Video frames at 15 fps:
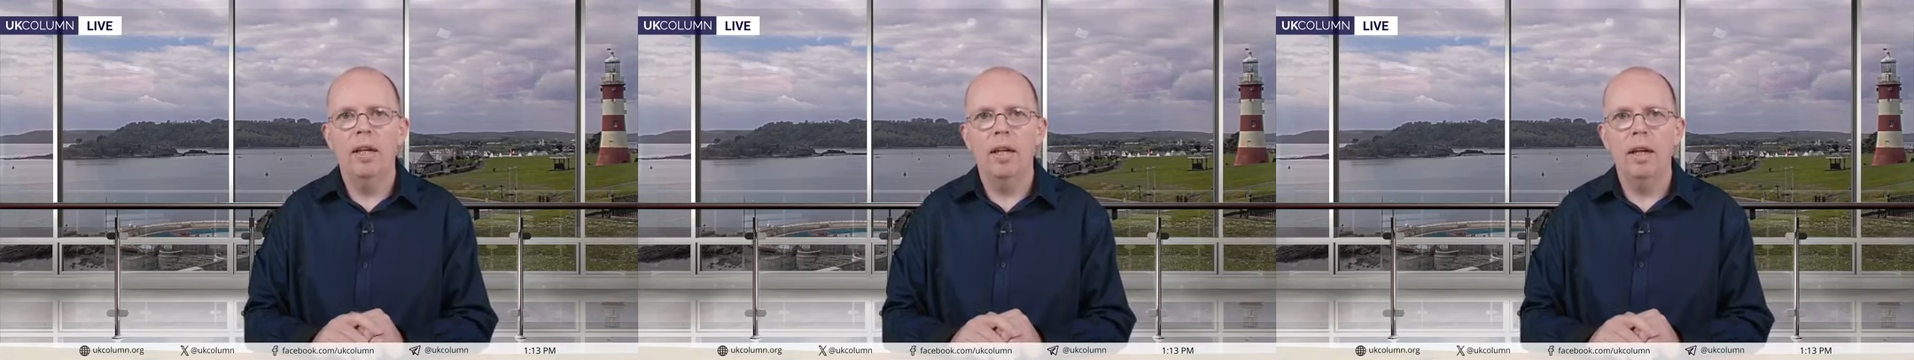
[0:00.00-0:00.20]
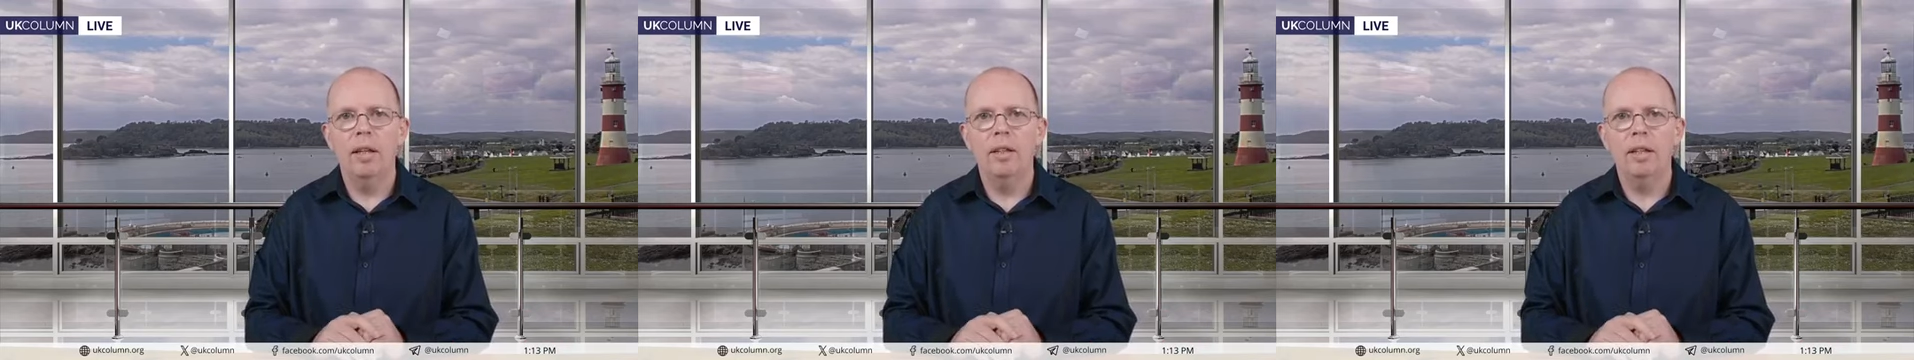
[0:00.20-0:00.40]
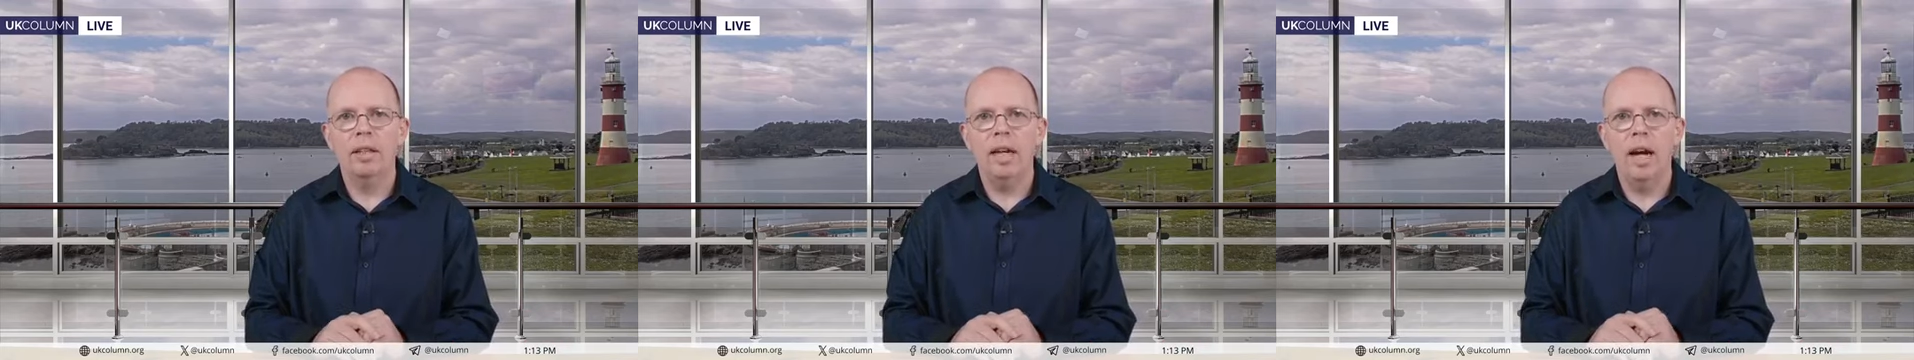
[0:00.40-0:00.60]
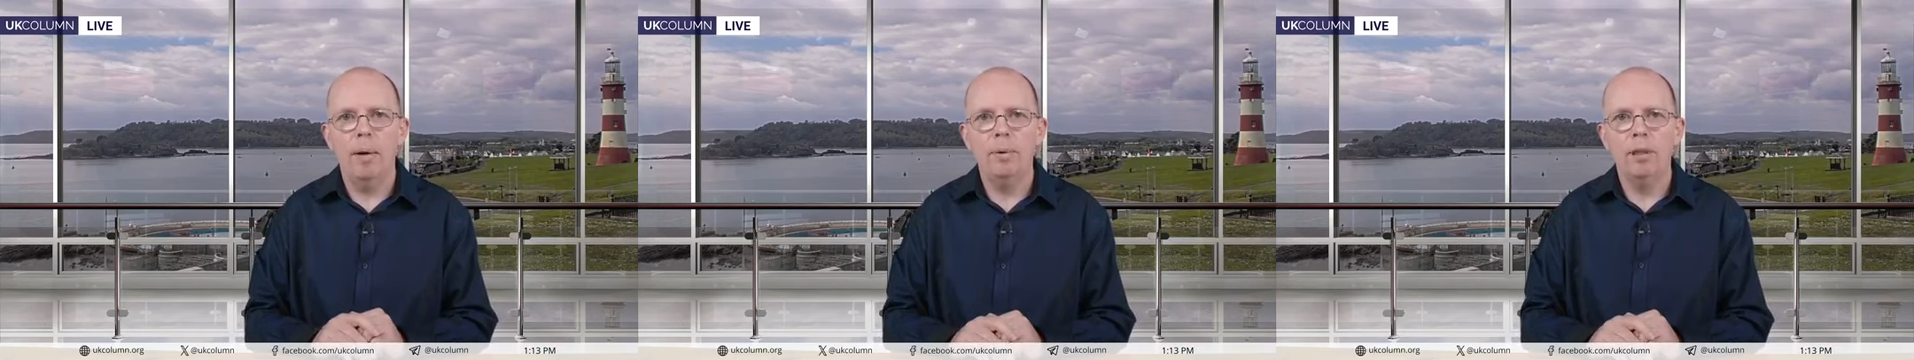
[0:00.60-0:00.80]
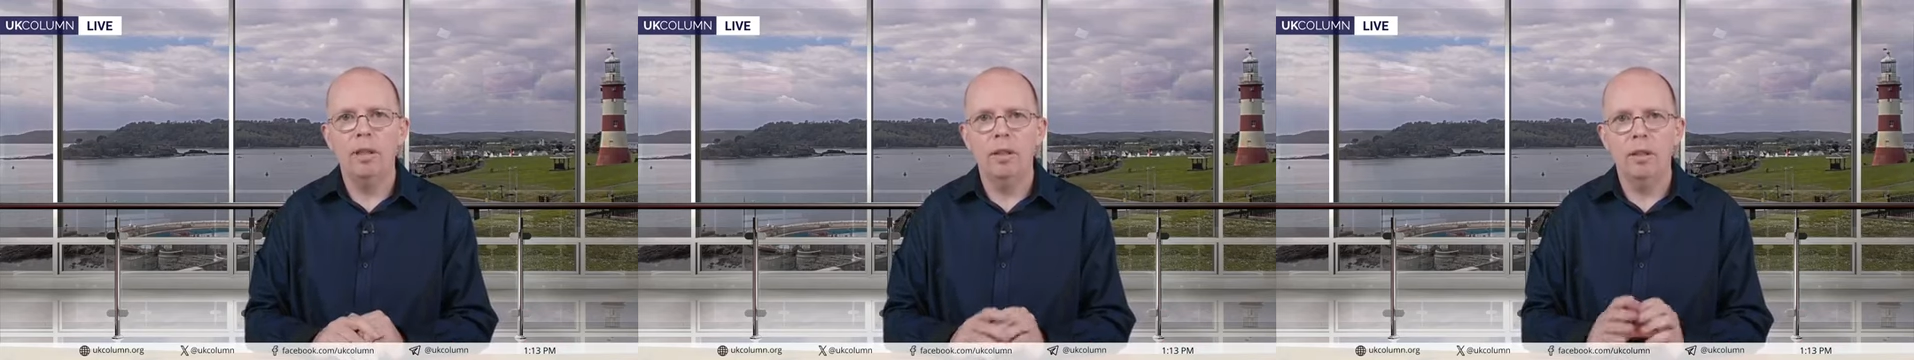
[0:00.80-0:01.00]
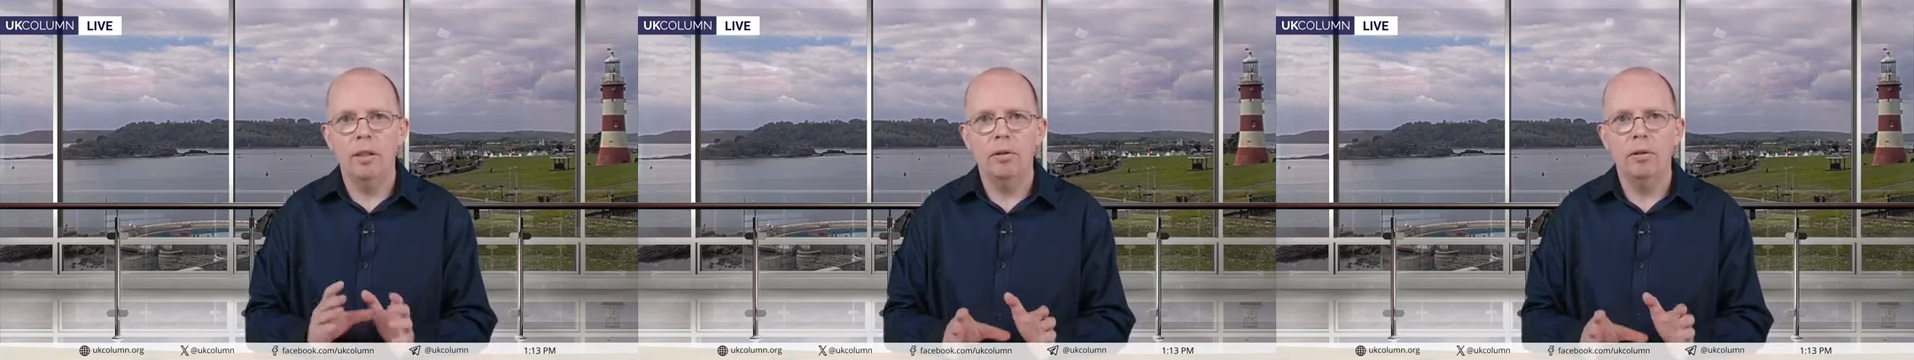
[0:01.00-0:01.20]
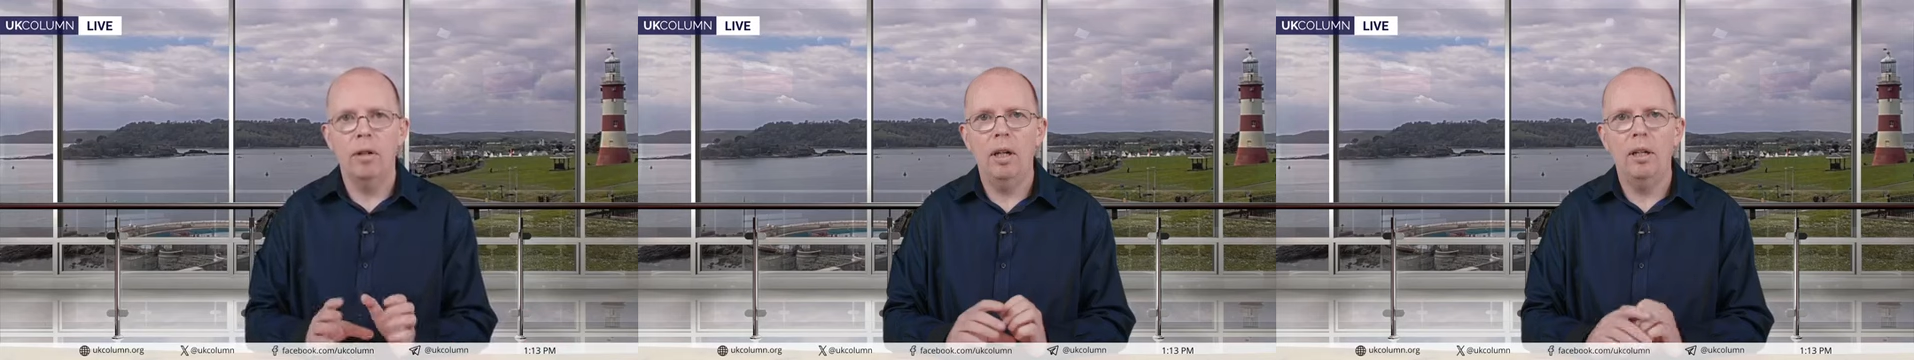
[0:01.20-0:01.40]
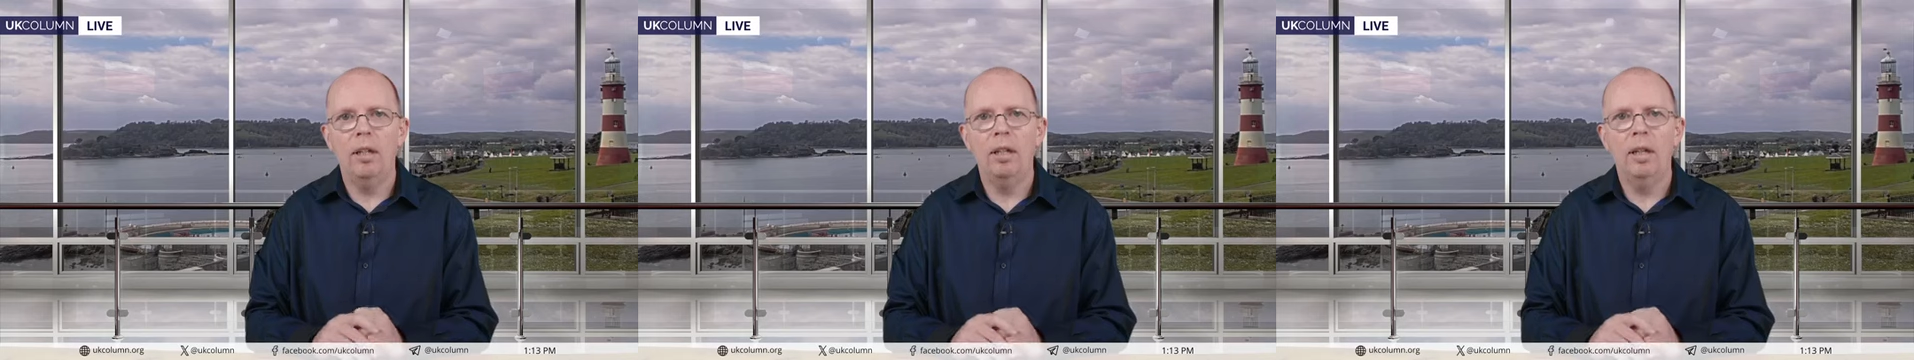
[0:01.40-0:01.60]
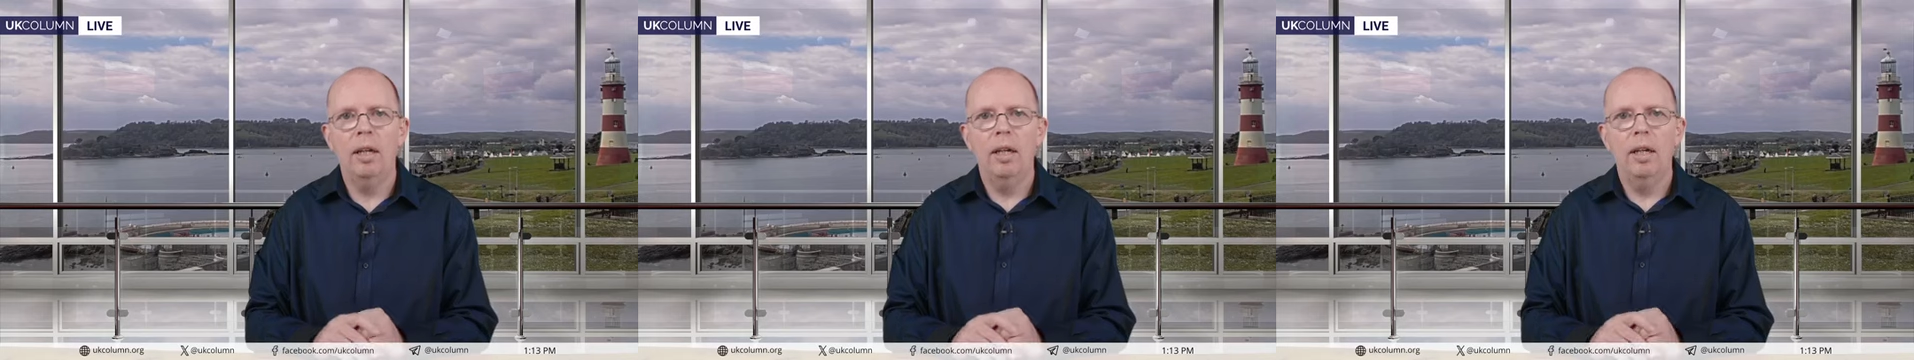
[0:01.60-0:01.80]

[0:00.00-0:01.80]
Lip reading: the Captagon, the drug,